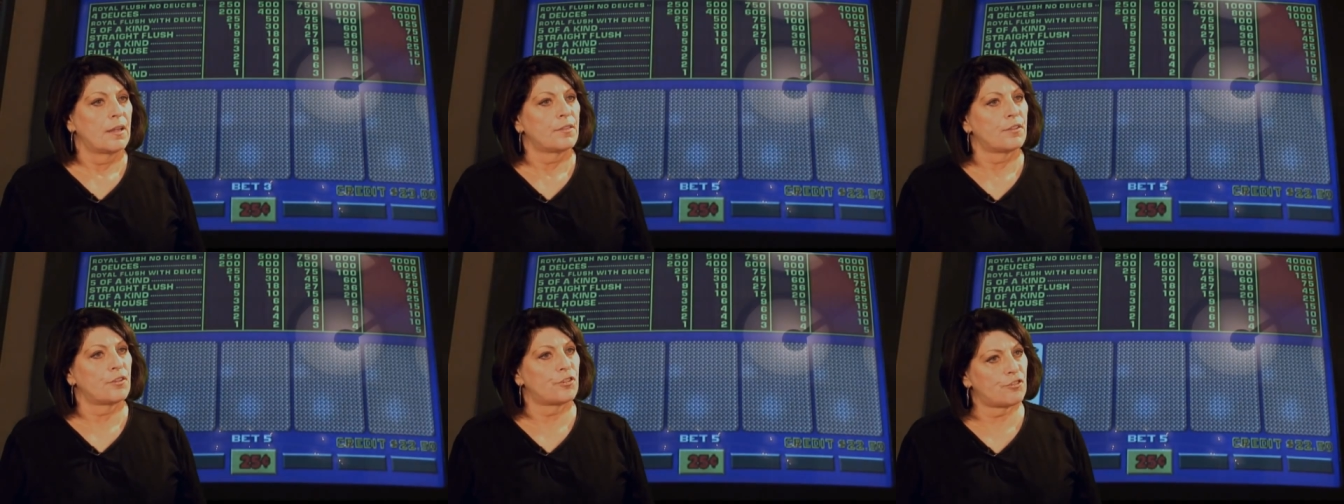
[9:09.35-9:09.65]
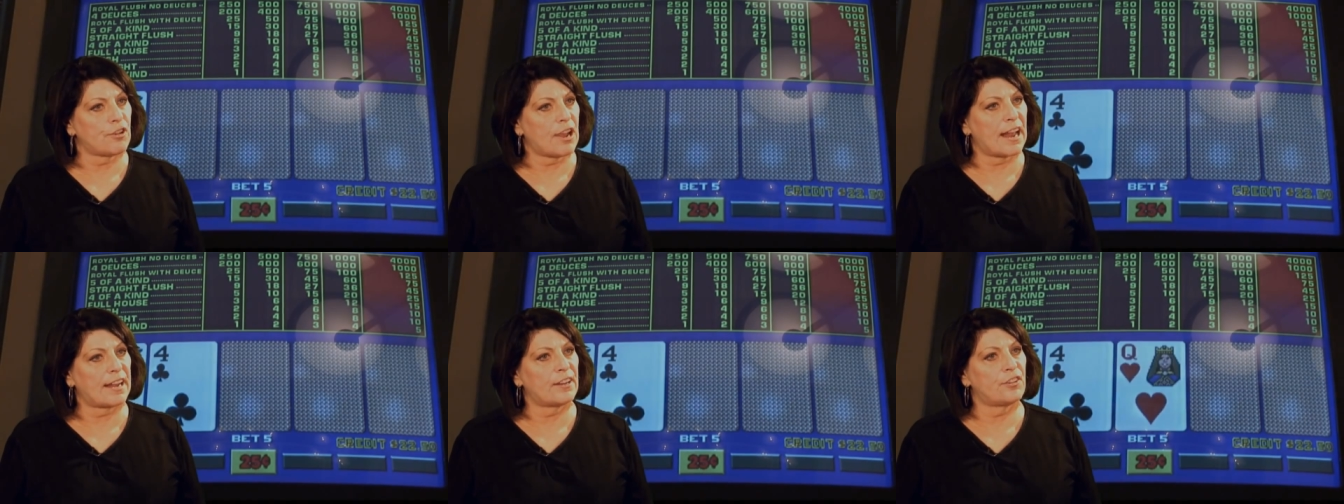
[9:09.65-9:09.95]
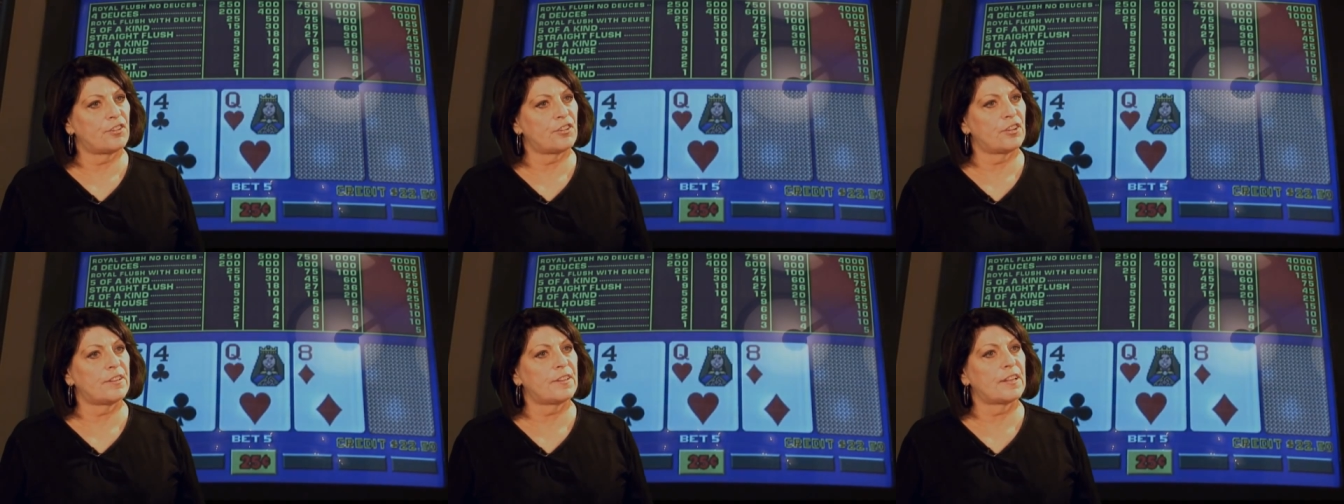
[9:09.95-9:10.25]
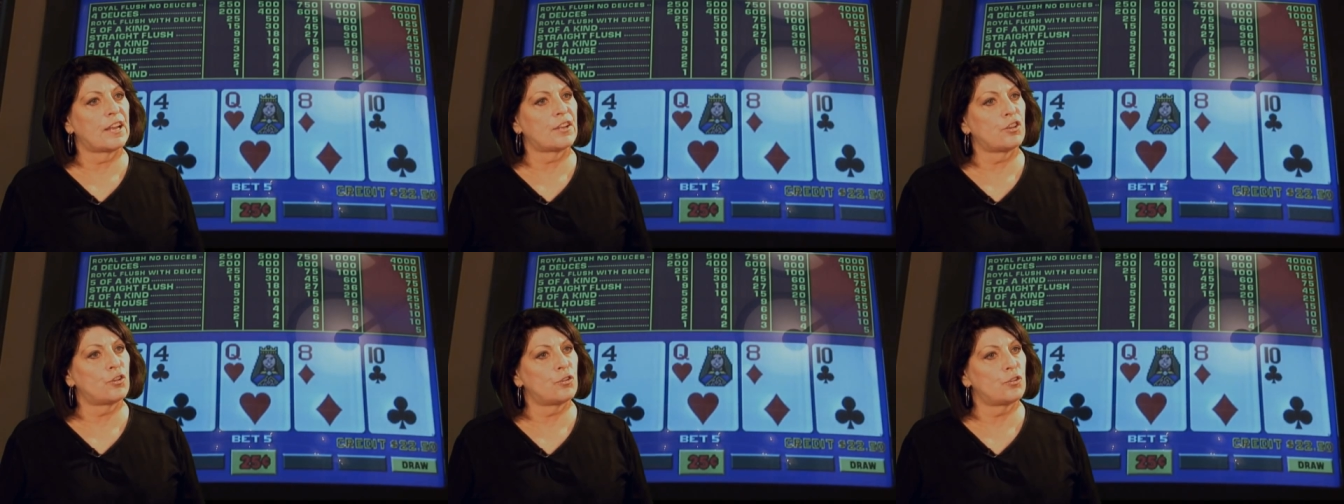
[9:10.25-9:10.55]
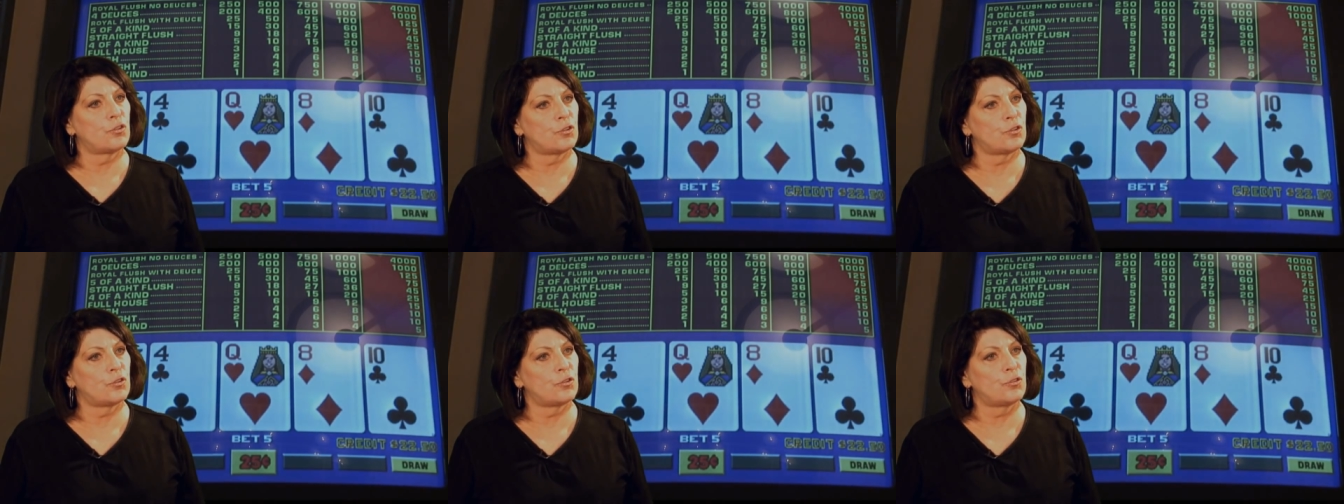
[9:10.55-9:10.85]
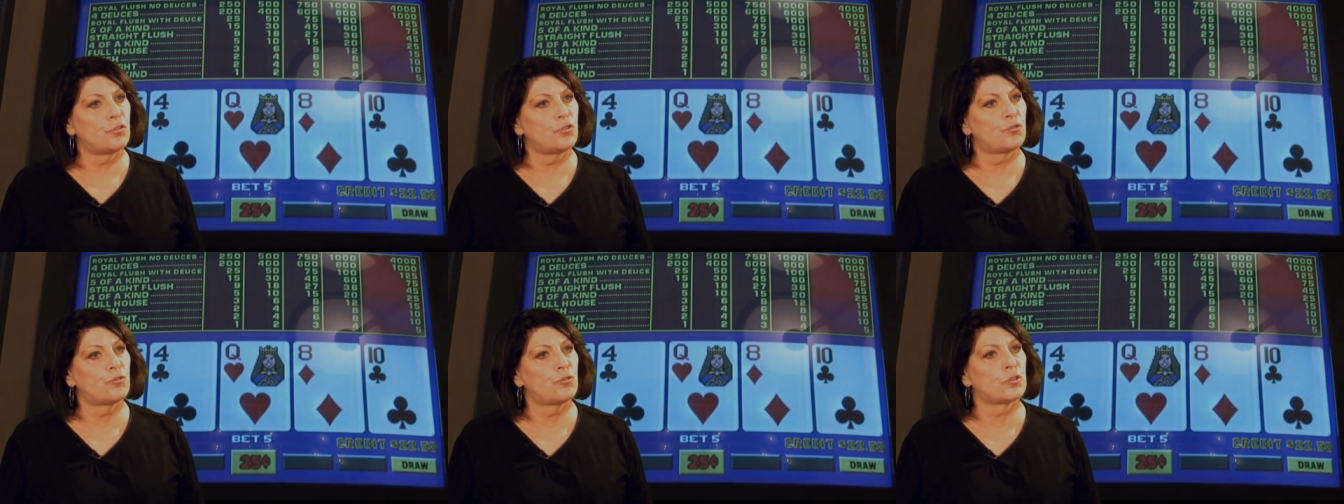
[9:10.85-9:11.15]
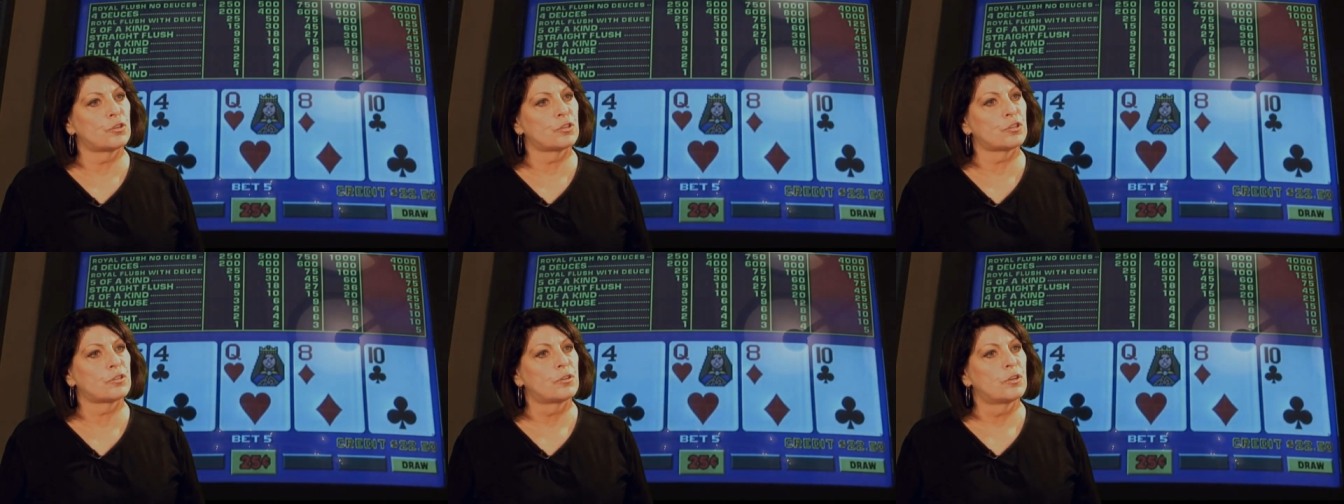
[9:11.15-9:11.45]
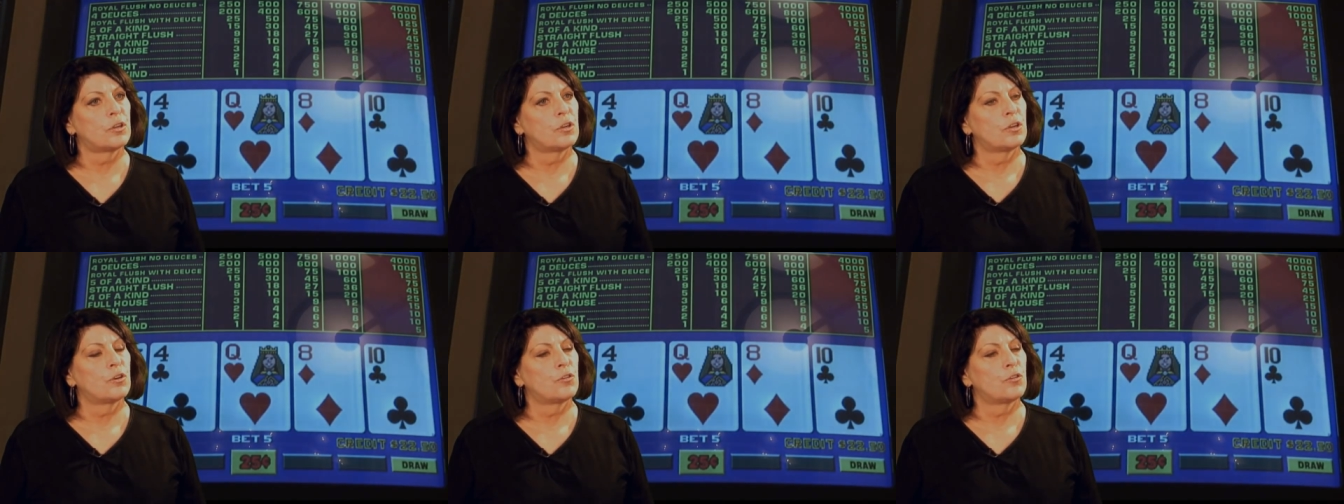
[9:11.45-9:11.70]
The strategy that you use for